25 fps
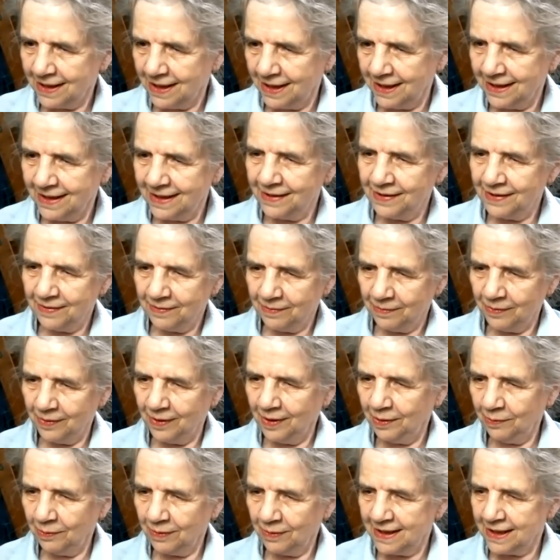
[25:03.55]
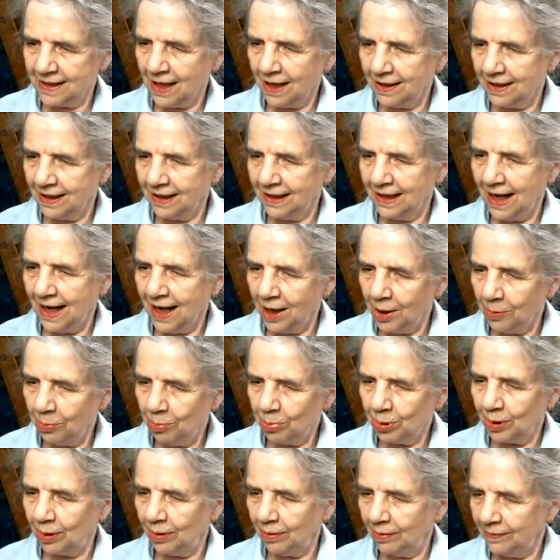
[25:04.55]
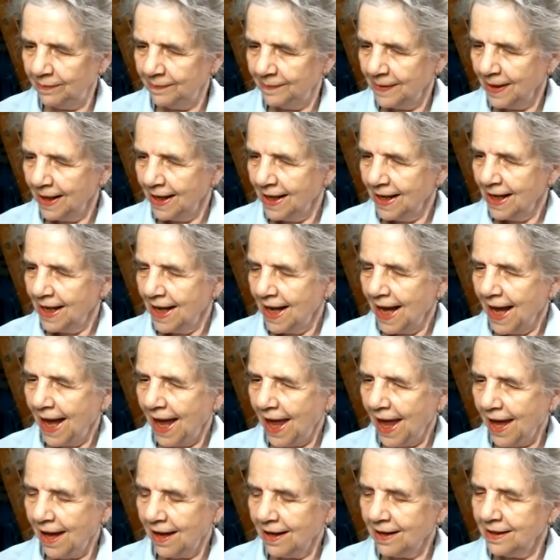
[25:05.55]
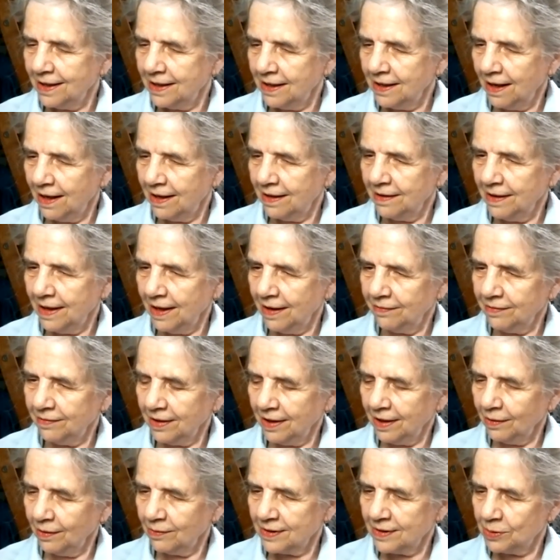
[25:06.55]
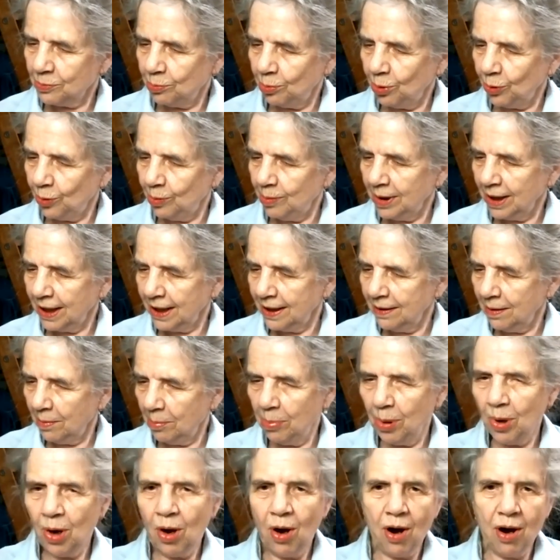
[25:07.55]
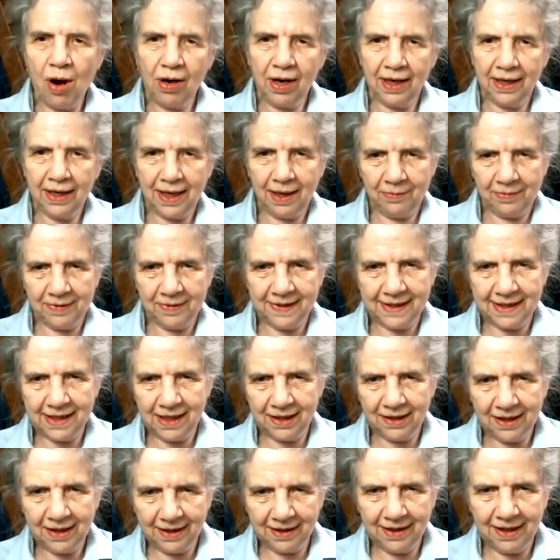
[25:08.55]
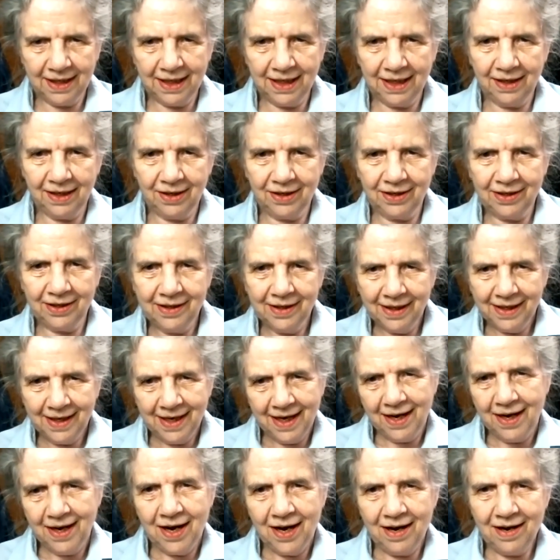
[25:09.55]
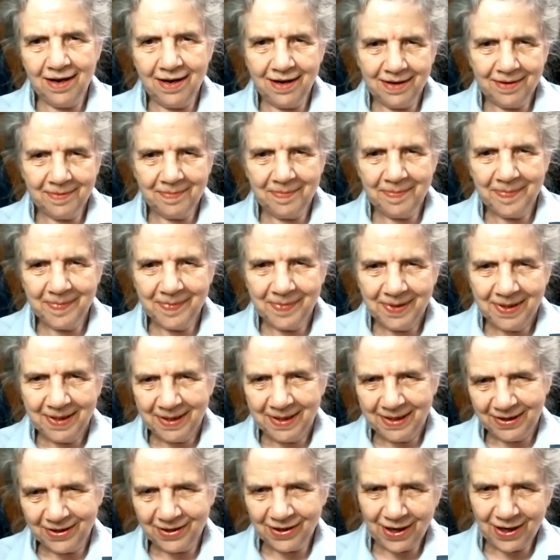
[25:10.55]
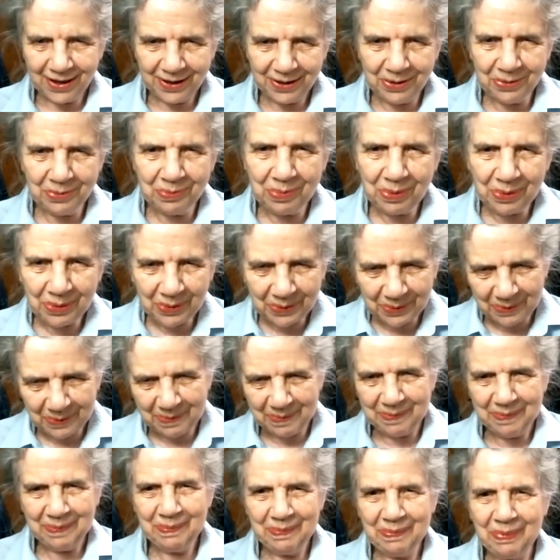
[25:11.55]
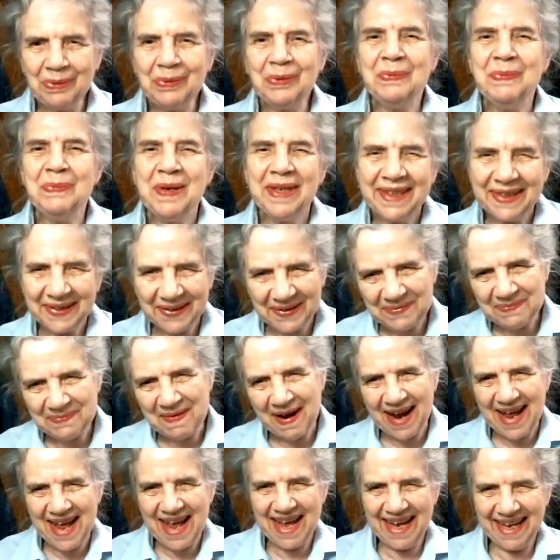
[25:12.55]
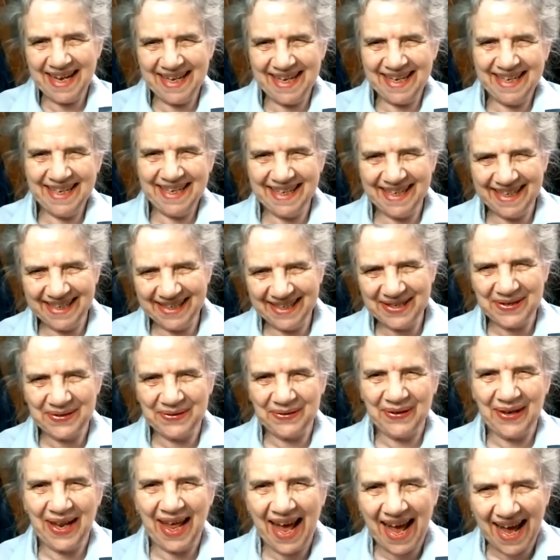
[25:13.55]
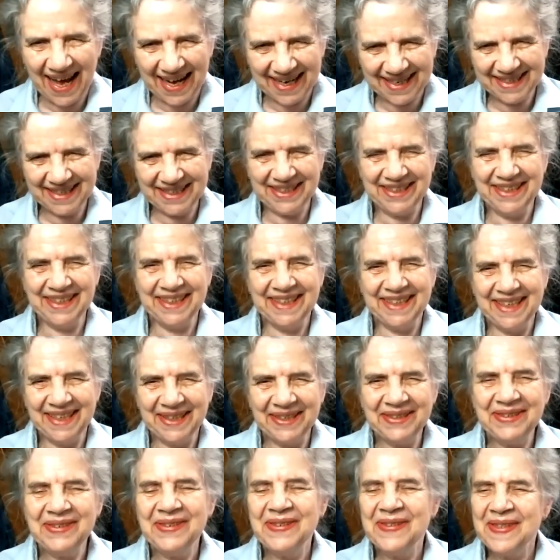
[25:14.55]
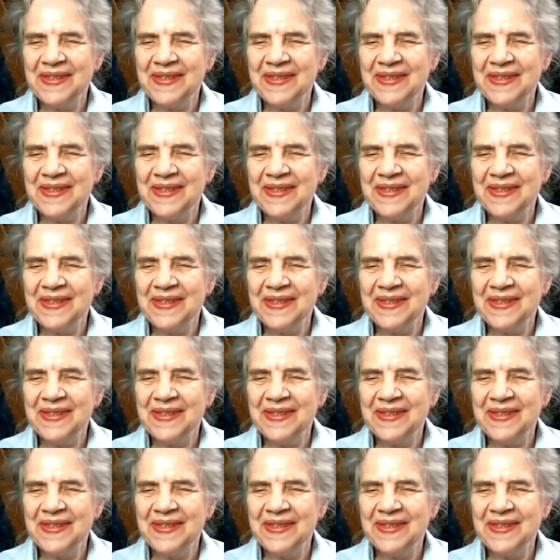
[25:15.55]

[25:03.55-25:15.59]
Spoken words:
It was done in April, and everything was blooming in the park, and I was sitting here trying to bloom it on my collage, you know.